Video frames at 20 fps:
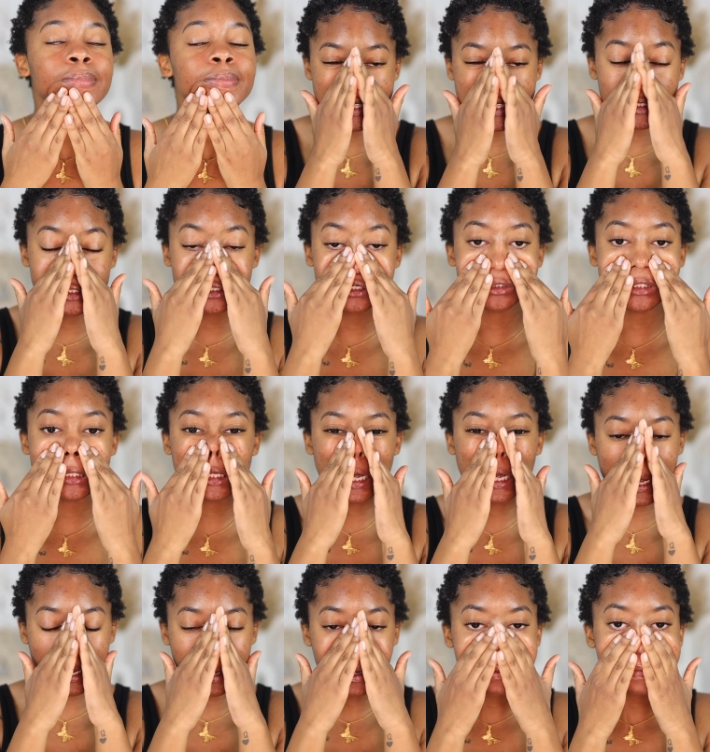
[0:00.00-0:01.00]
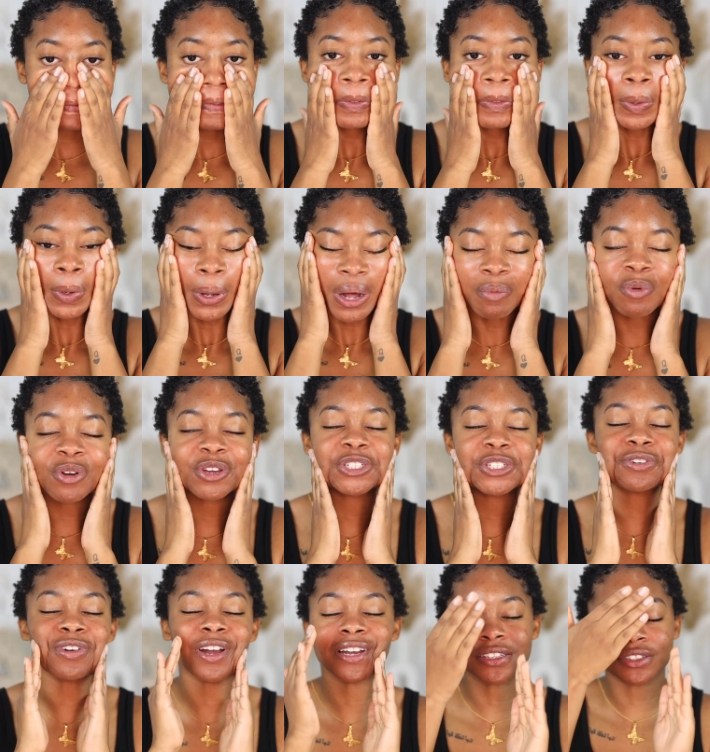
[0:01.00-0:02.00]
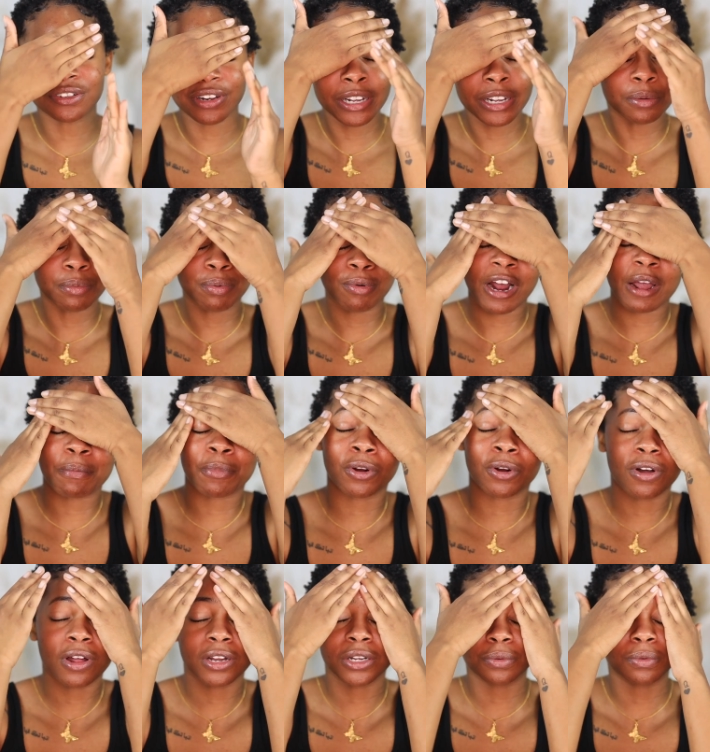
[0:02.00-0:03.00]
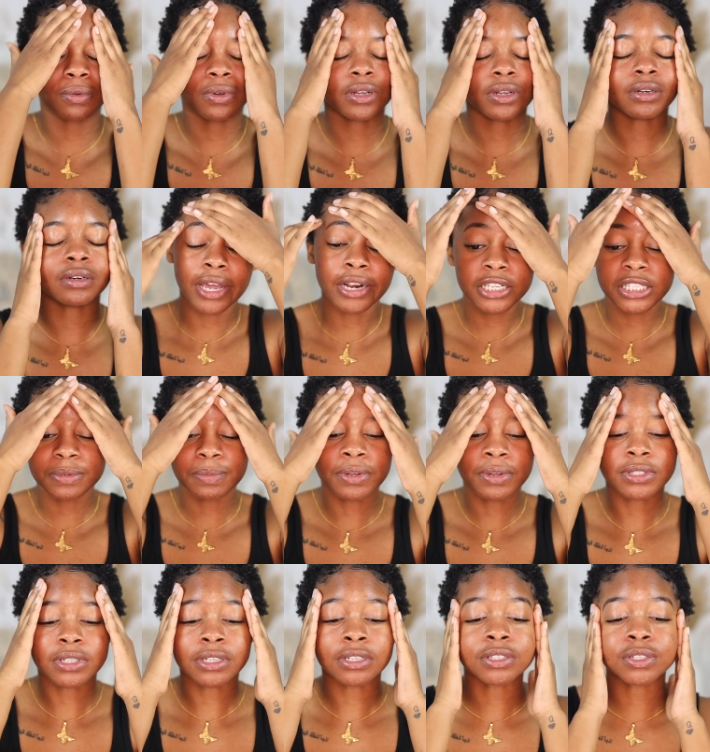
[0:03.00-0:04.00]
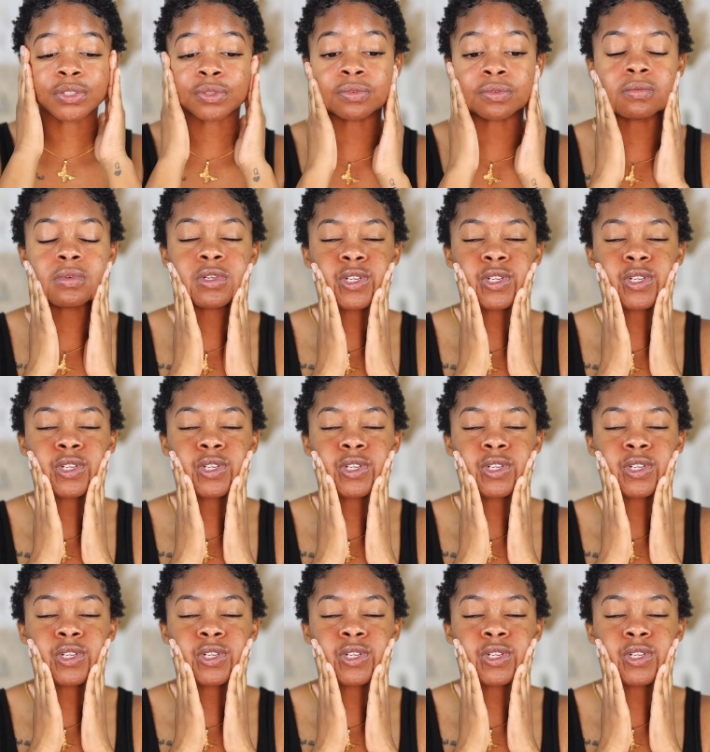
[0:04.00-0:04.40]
It's literally like a moisturizer and a primer all in one, and it smells good too.